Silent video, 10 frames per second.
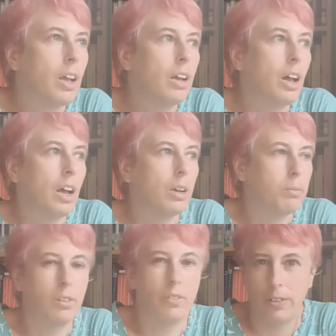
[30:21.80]
to
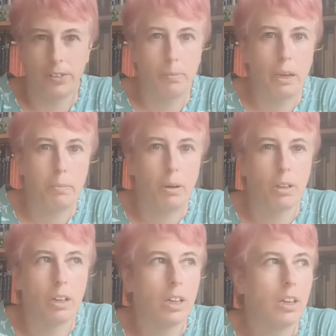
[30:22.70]
various
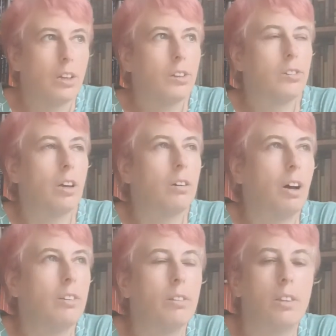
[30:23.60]
people. So
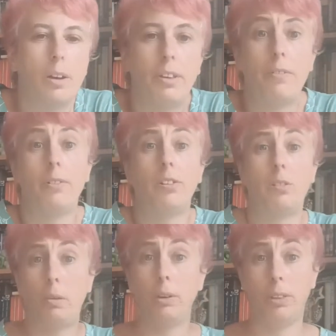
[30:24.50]
I don't think that was ever in
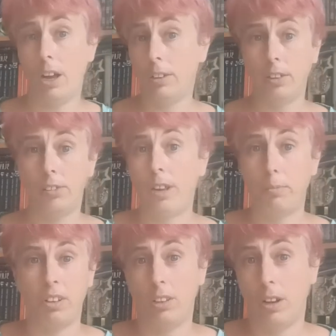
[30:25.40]
dispute. The idea that Sam
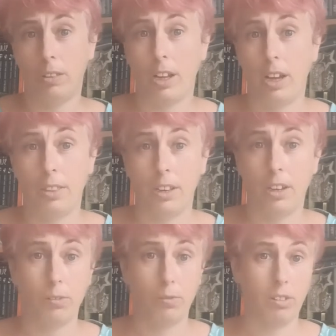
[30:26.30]
didn't know that, I think,
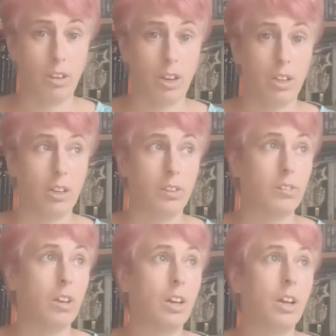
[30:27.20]
is ridiculous.
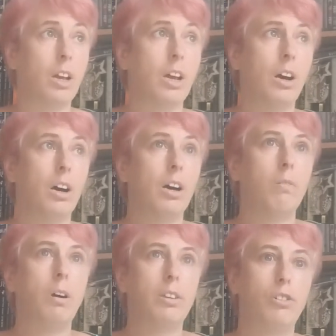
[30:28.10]

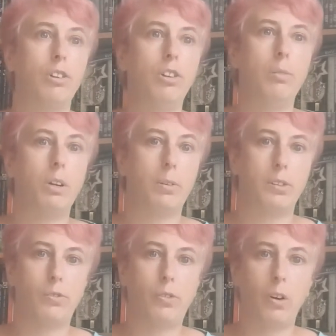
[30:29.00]
Whether she knew what it was
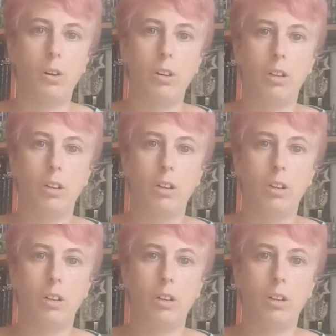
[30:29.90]
for,